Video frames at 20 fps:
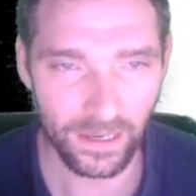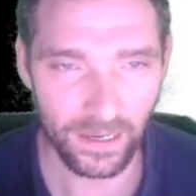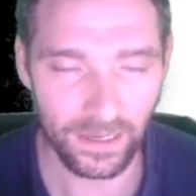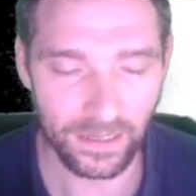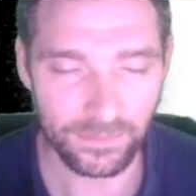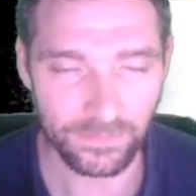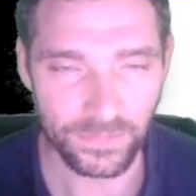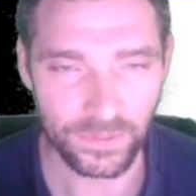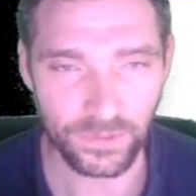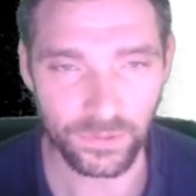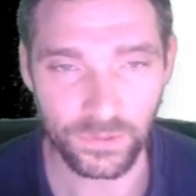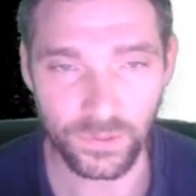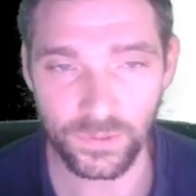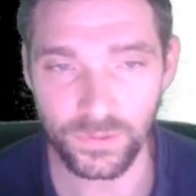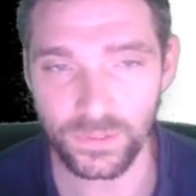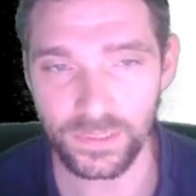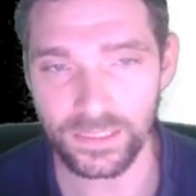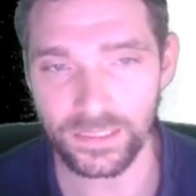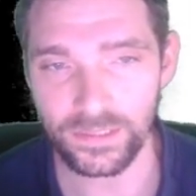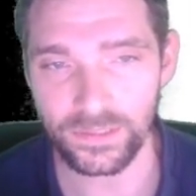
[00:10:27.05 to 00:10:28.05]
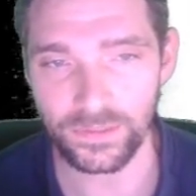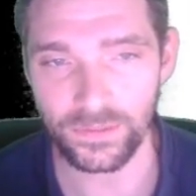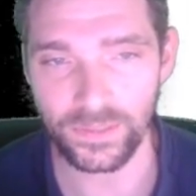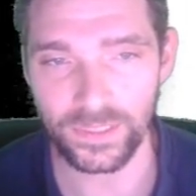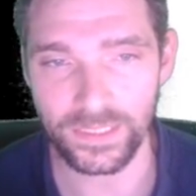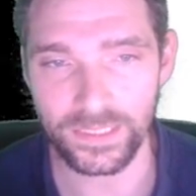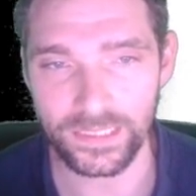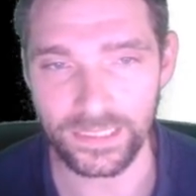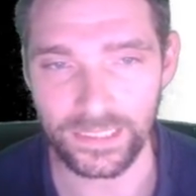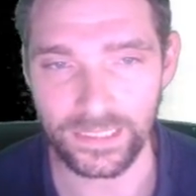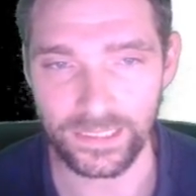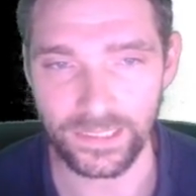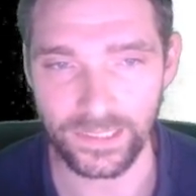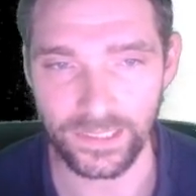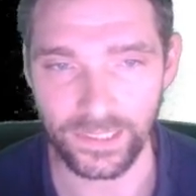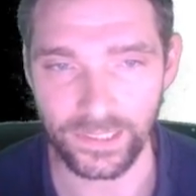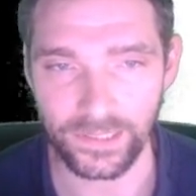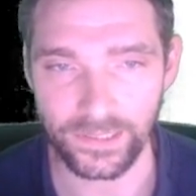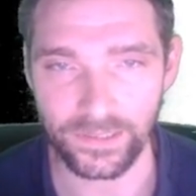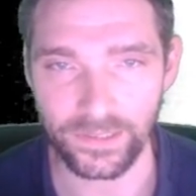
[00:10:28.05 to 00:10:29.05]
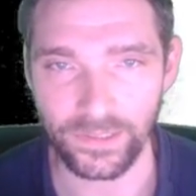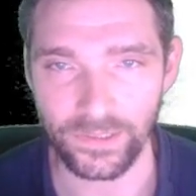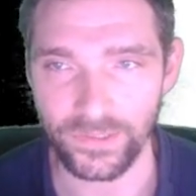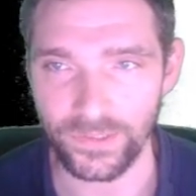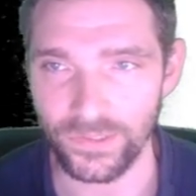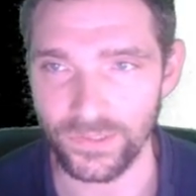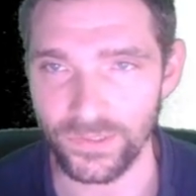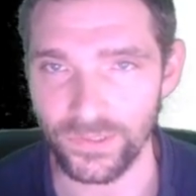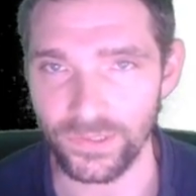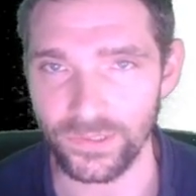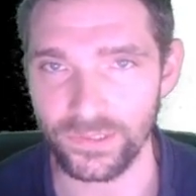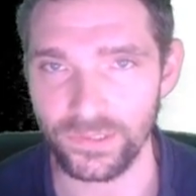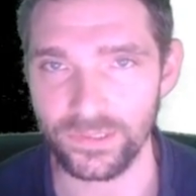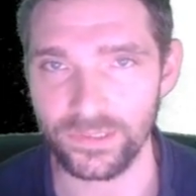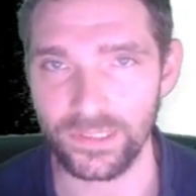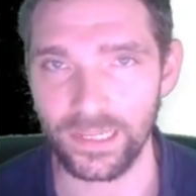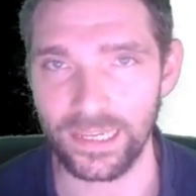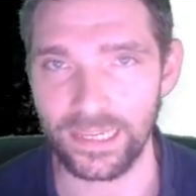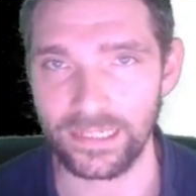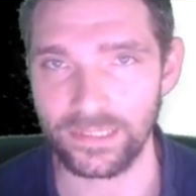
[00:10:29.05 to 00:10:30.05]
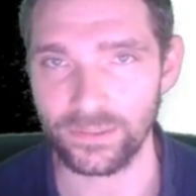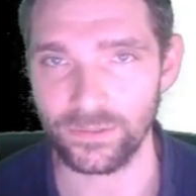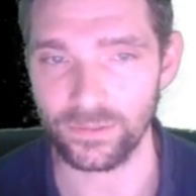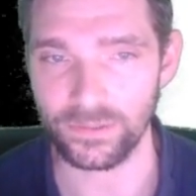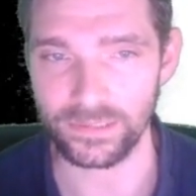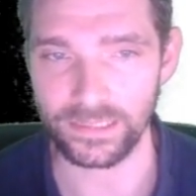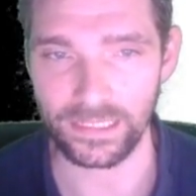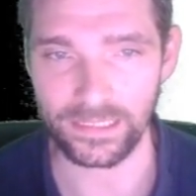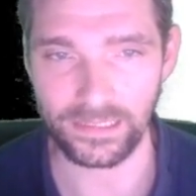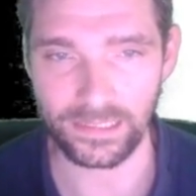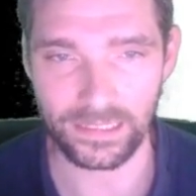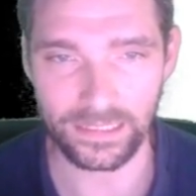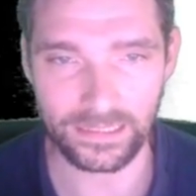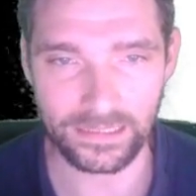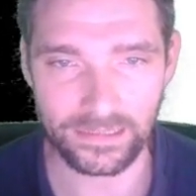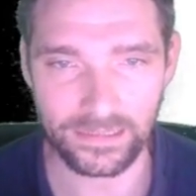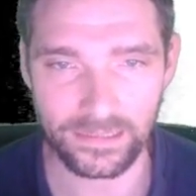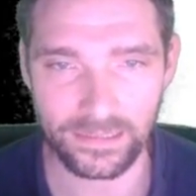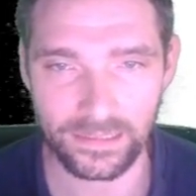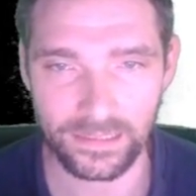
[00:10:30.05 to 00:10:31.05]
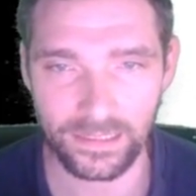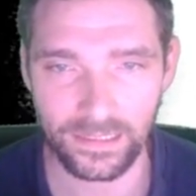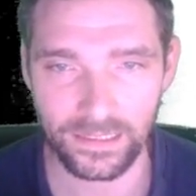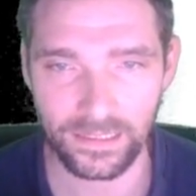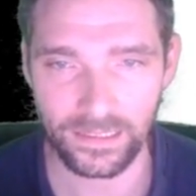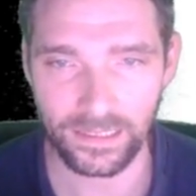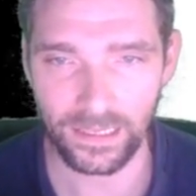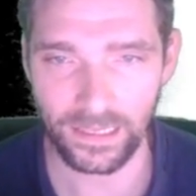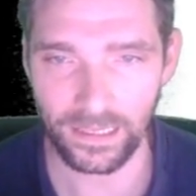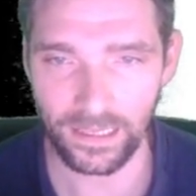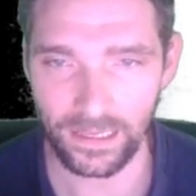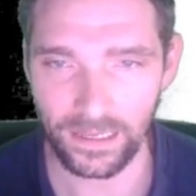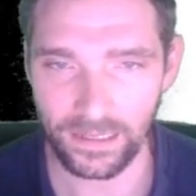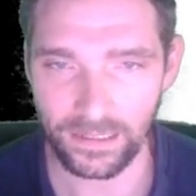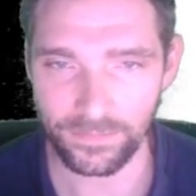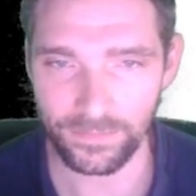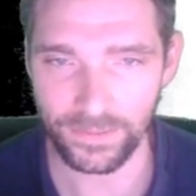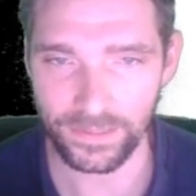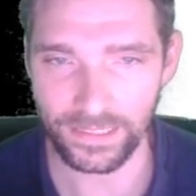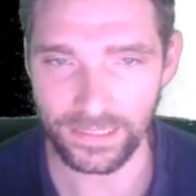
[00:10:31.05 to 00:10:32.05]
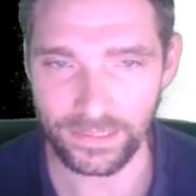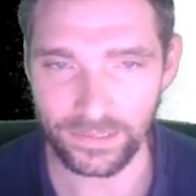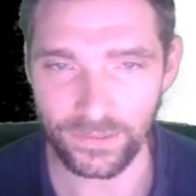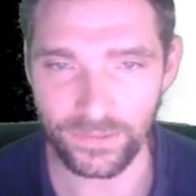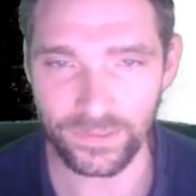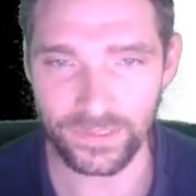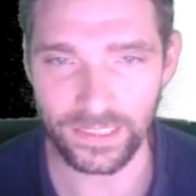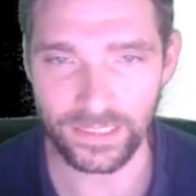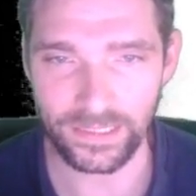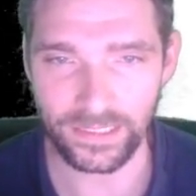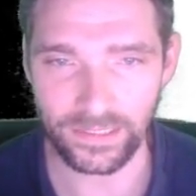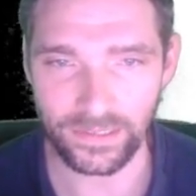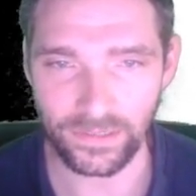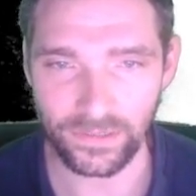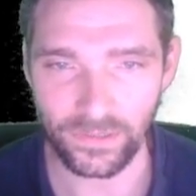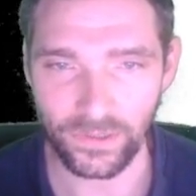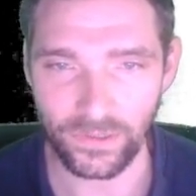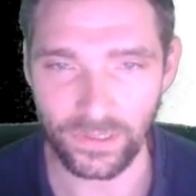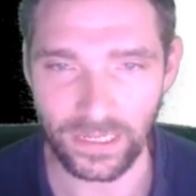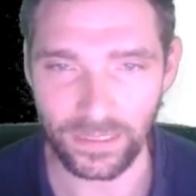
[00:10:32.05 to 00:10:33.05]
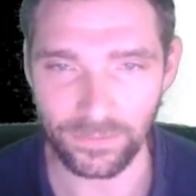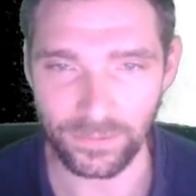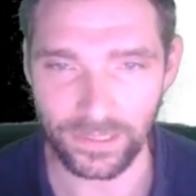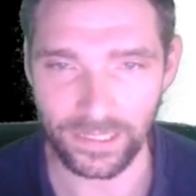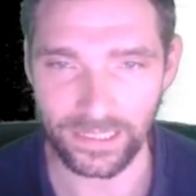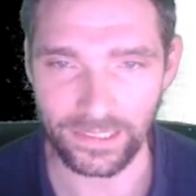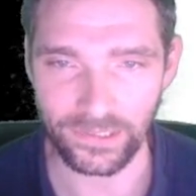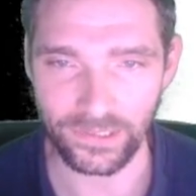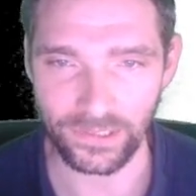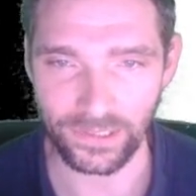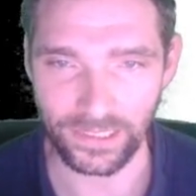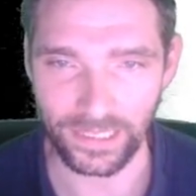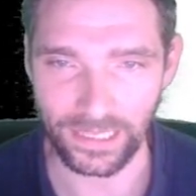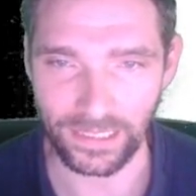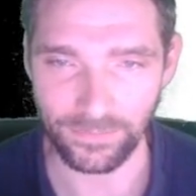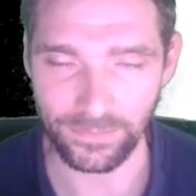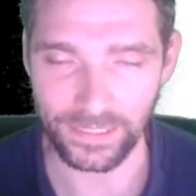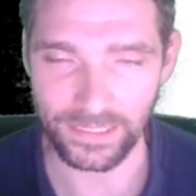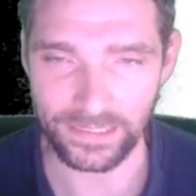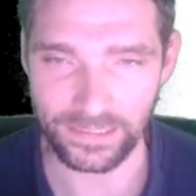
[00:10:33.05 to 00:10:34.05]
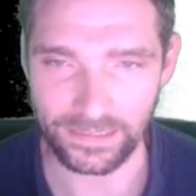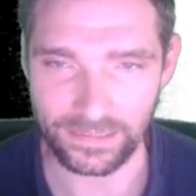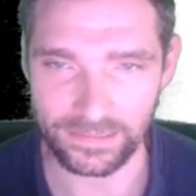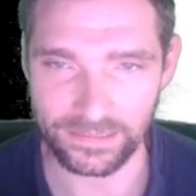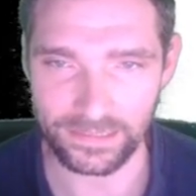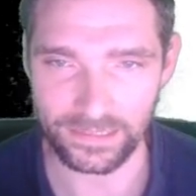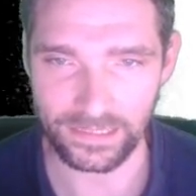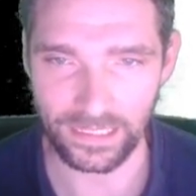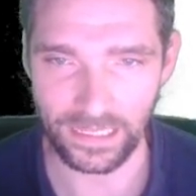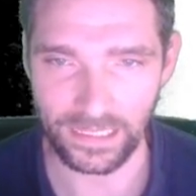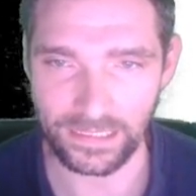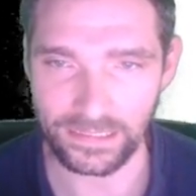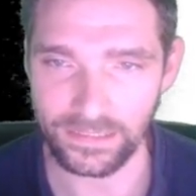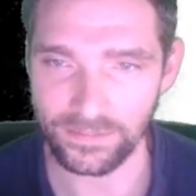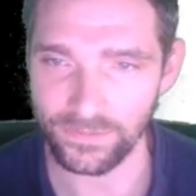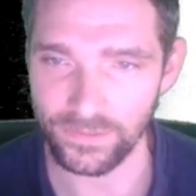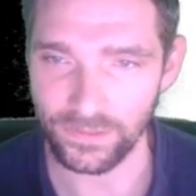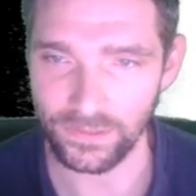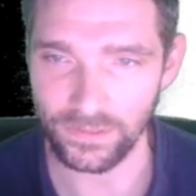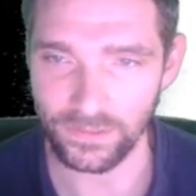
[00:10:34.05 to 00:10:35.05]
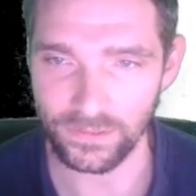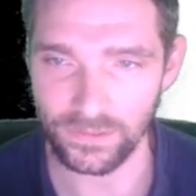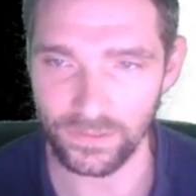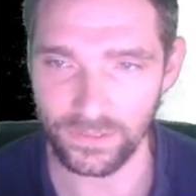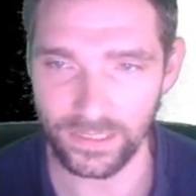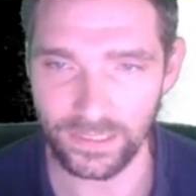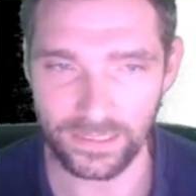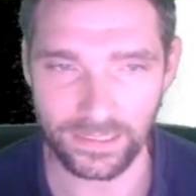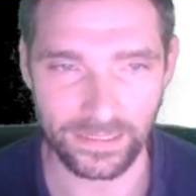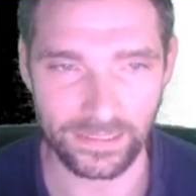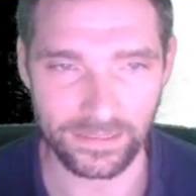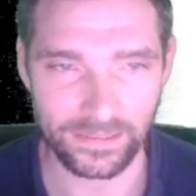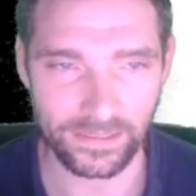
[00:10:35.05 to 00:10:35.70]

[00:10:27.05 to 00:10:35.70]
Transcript: Um, you do need to do this each year. There's a certain annual deadline. Um, they do say that the loan application can be denied if you don't do that.